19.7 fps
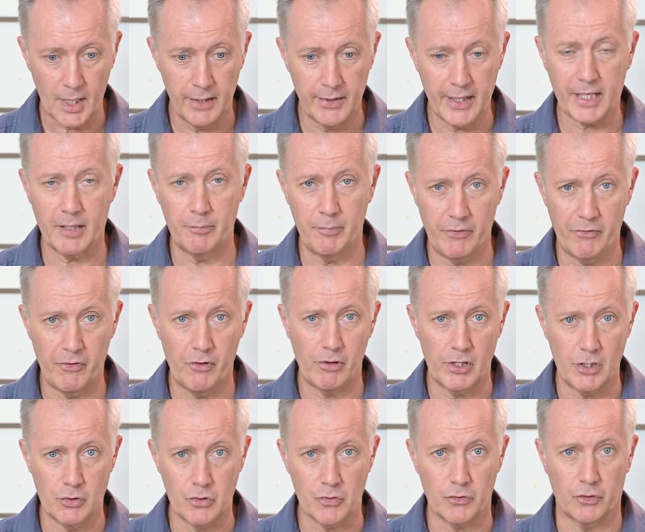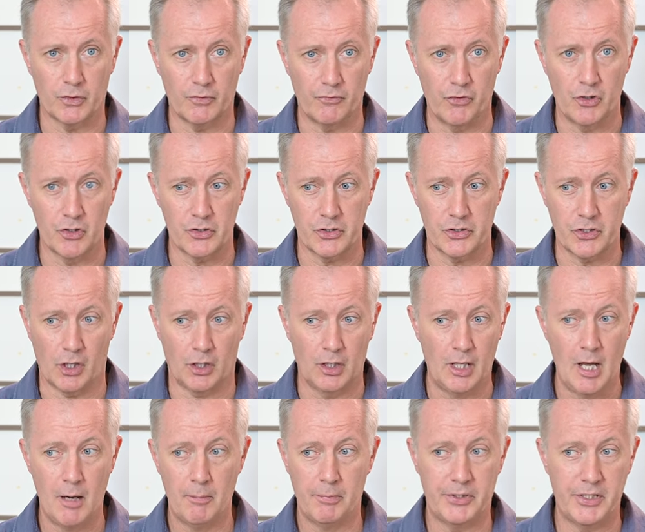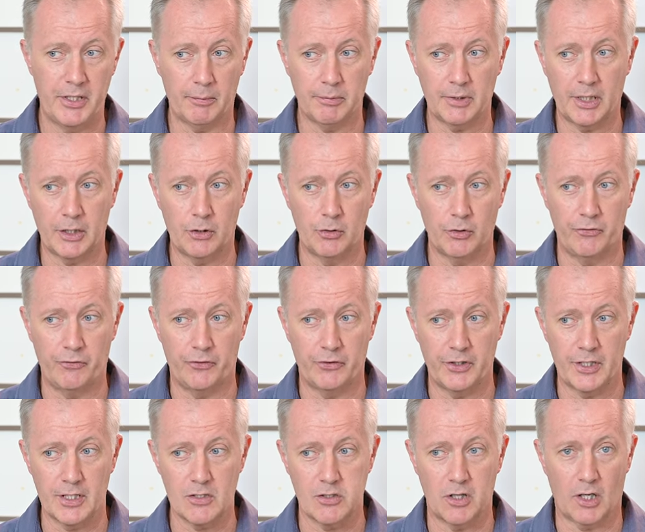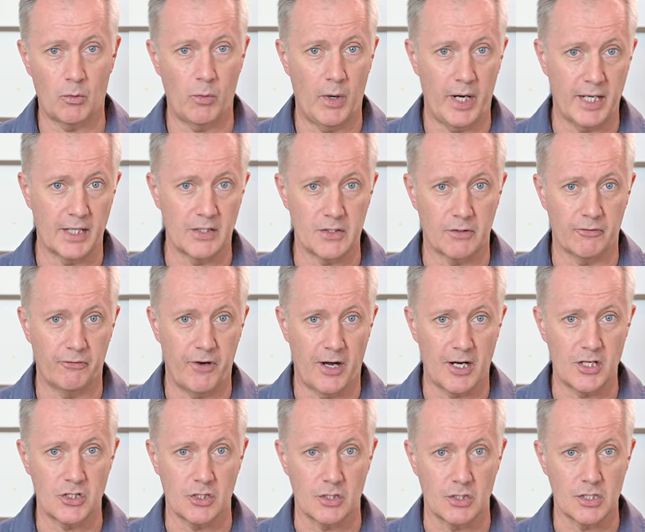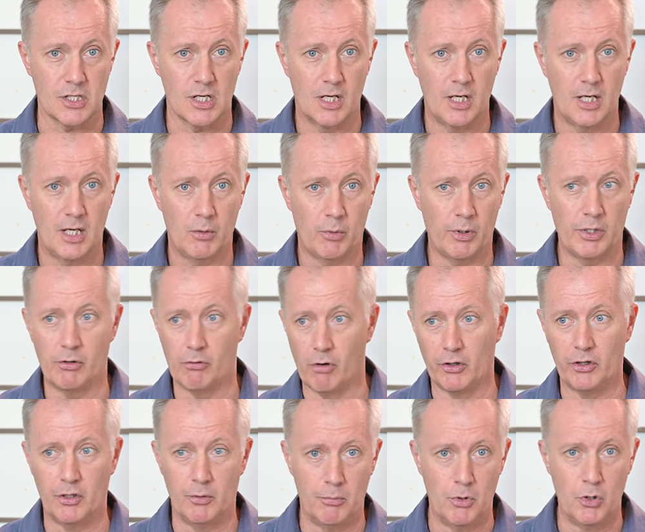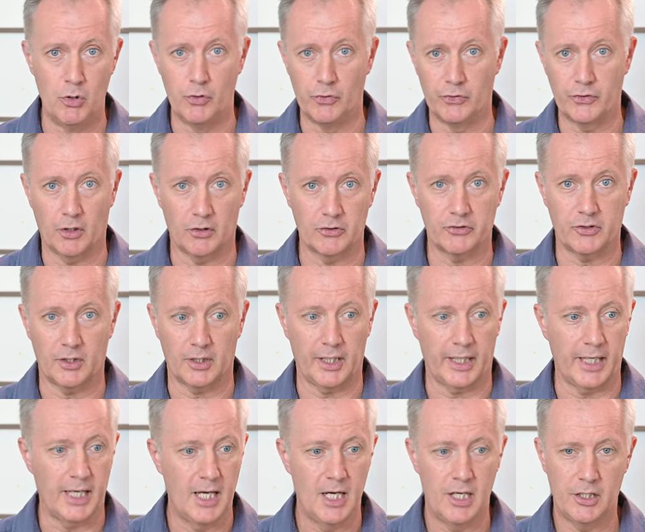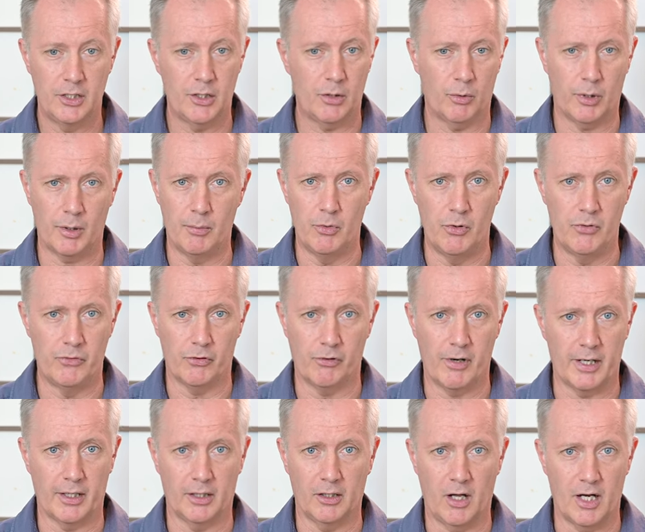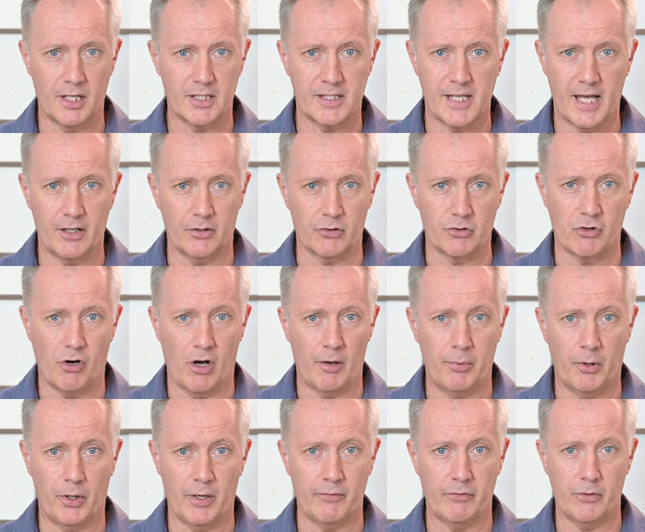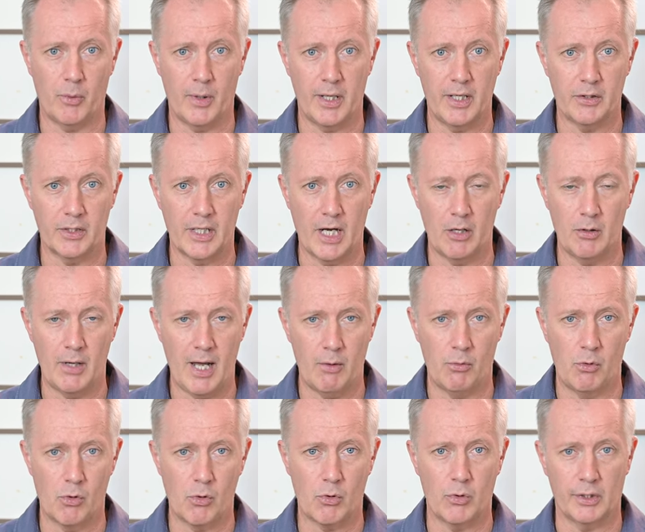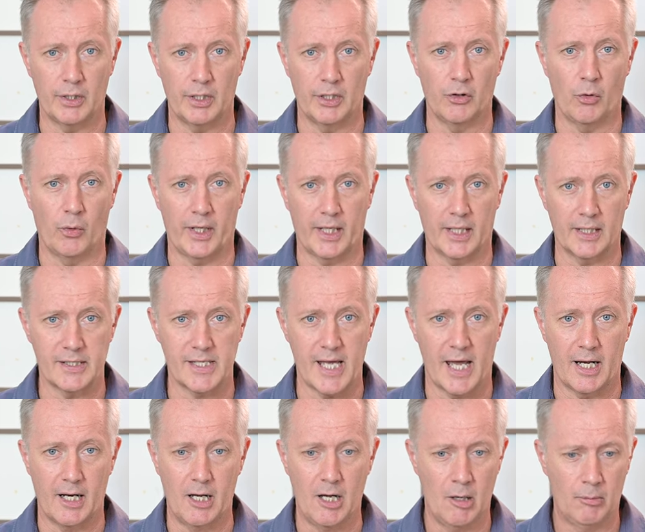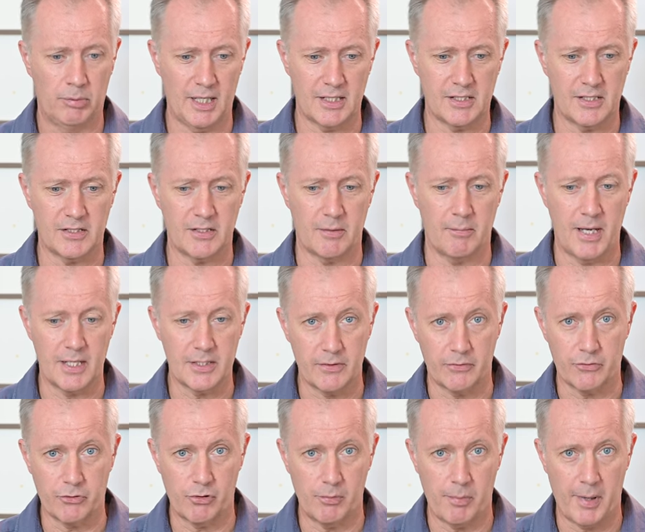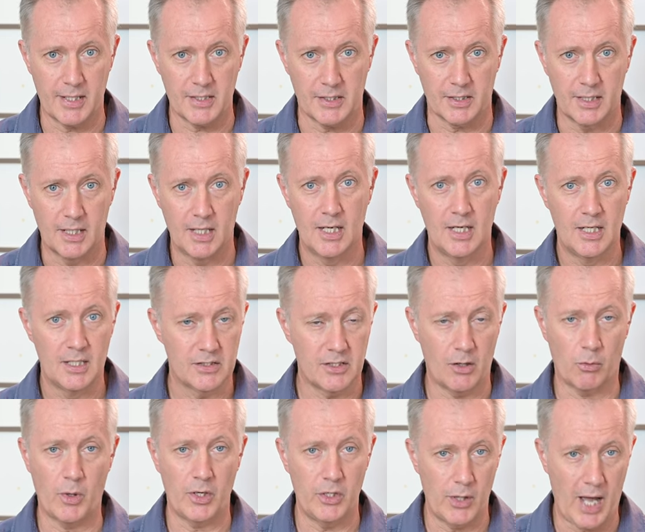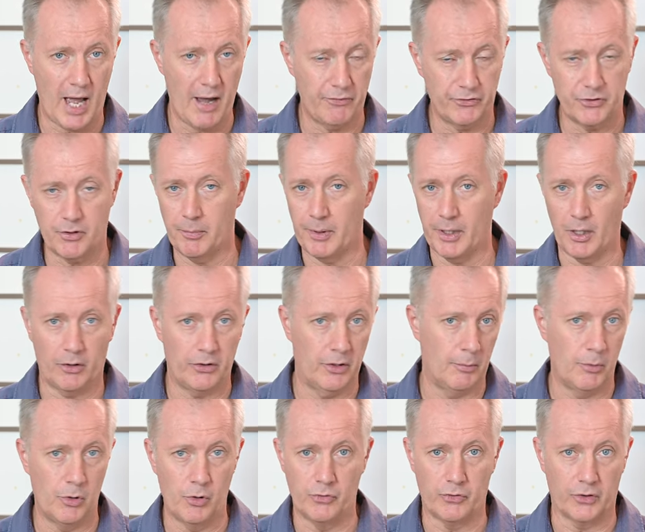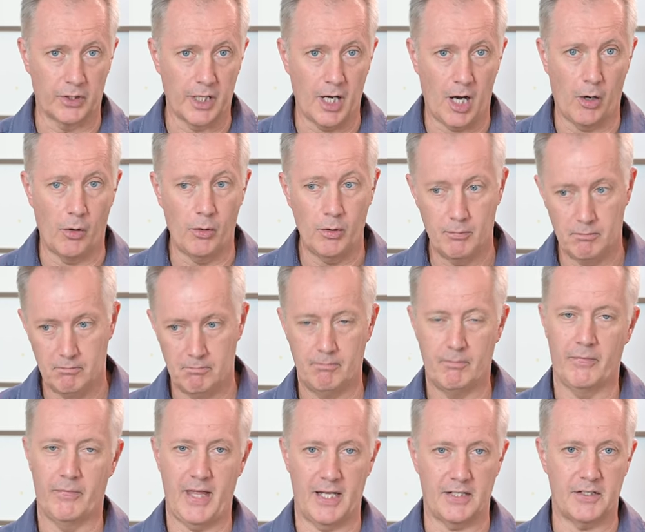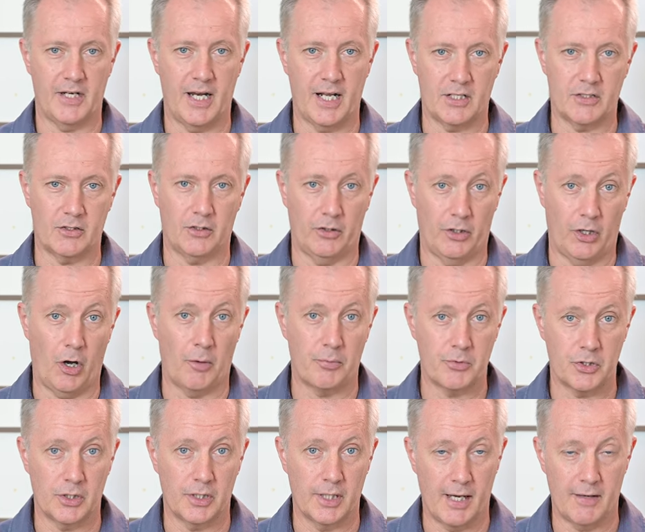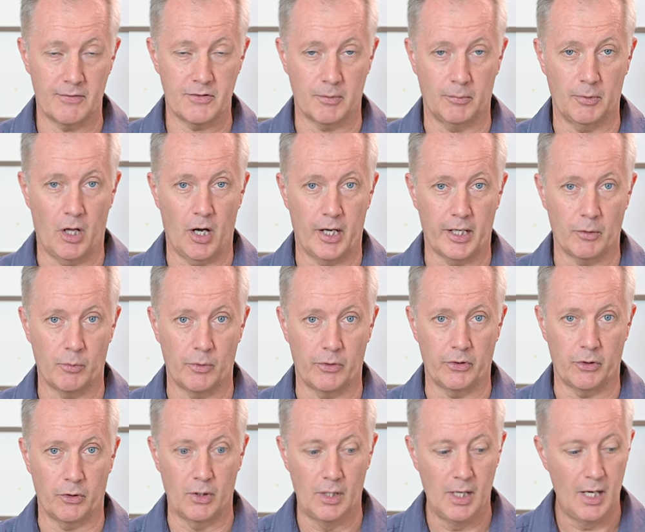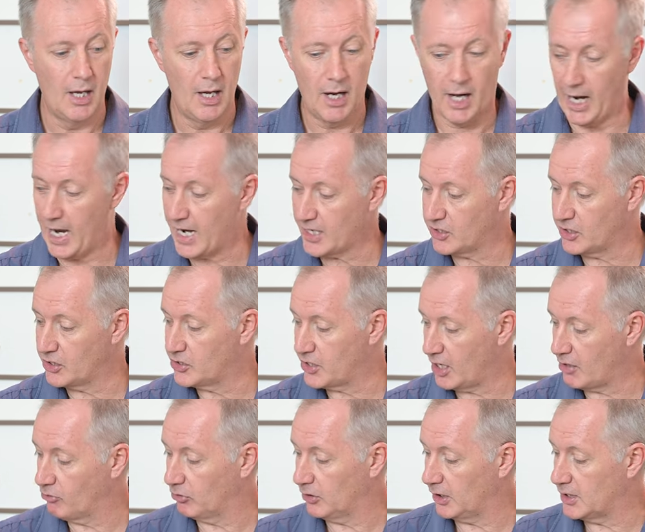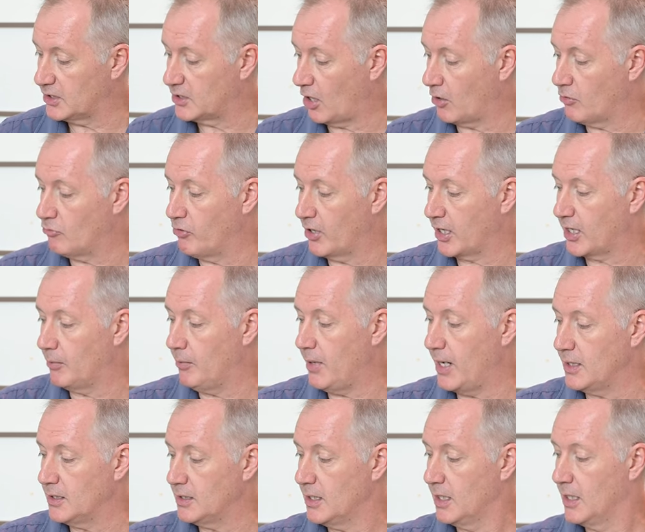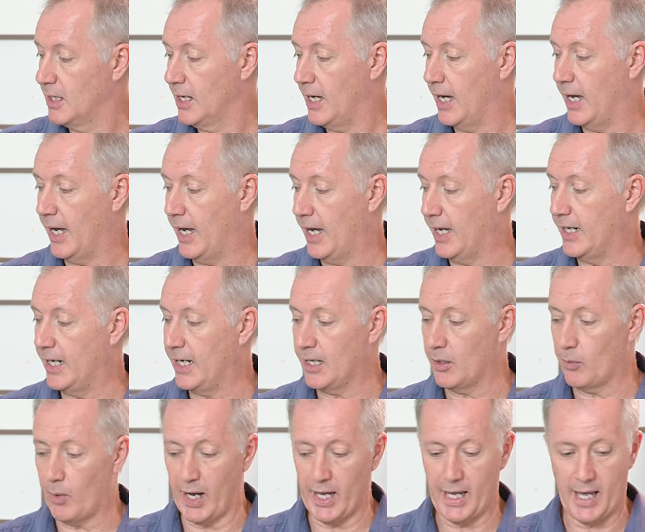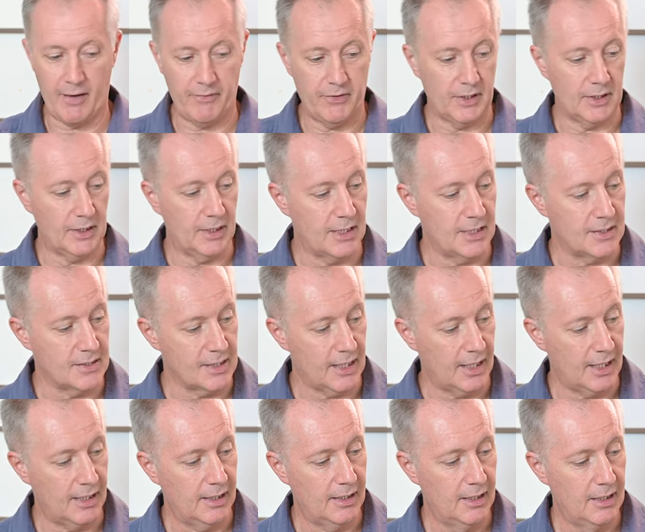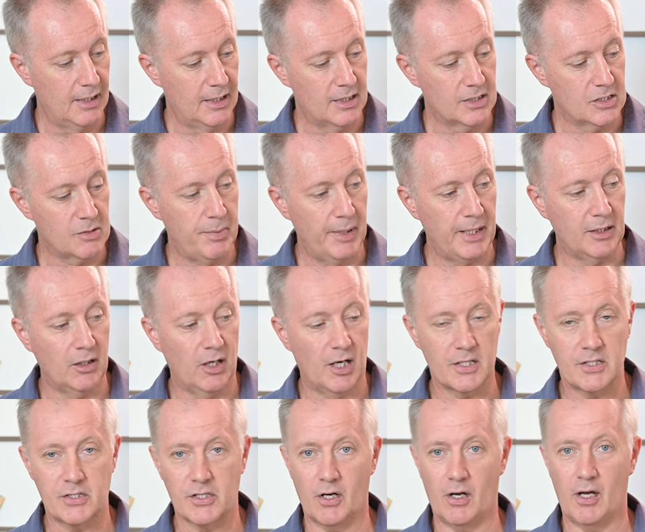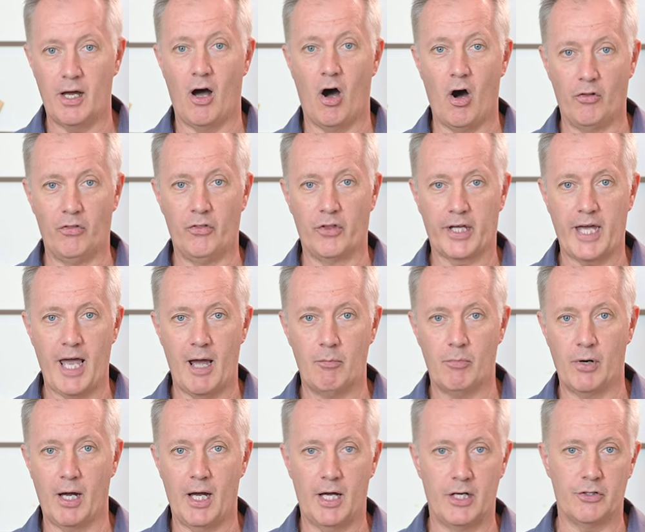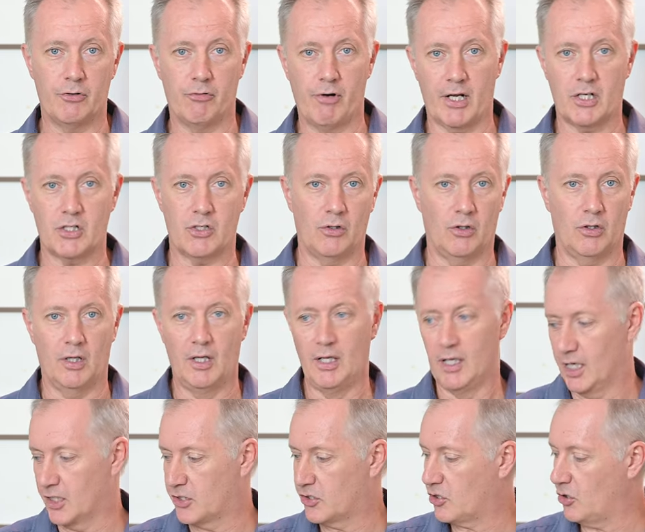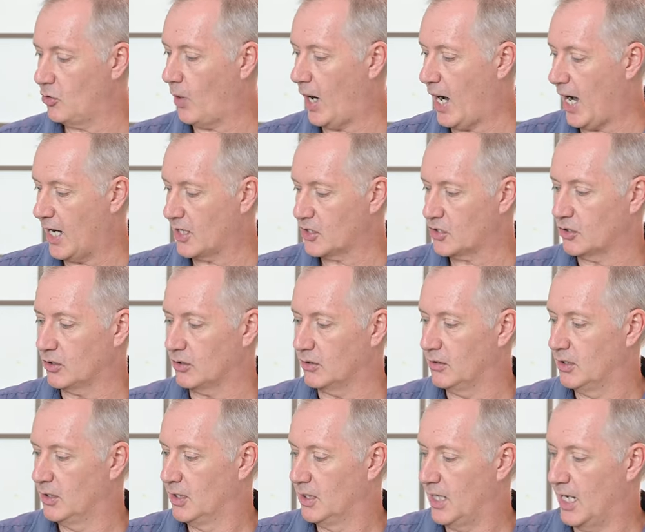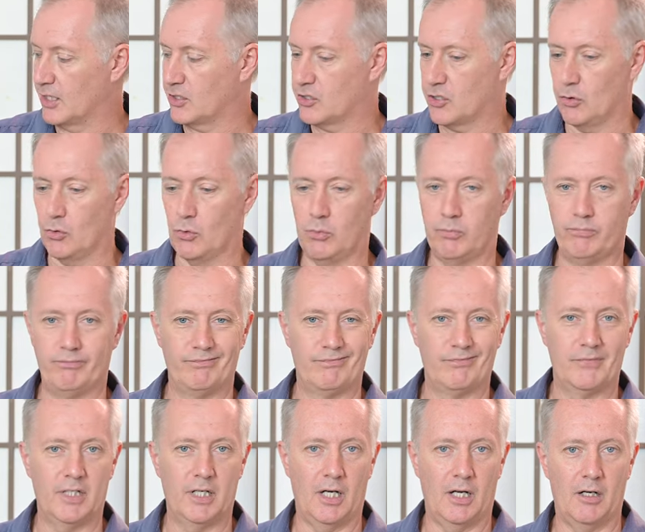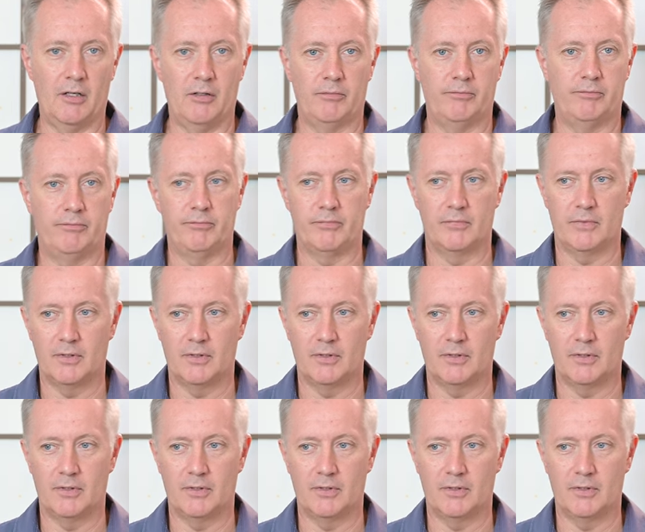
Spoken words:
And that can be very useful and versatile, particularly good for things like weddings and functions. When you're on the move constantly, you don't want to move around a light stand or tripod everywhere you go. How awkward and annoying is that? Plus, it's a massive trip hazard. So when you have to be on the move and go, that's an excellent option to have some lighting with you. I actually generally don't recommend in any way having these speed lights on the camera and directional. It's too harsh and too, you know,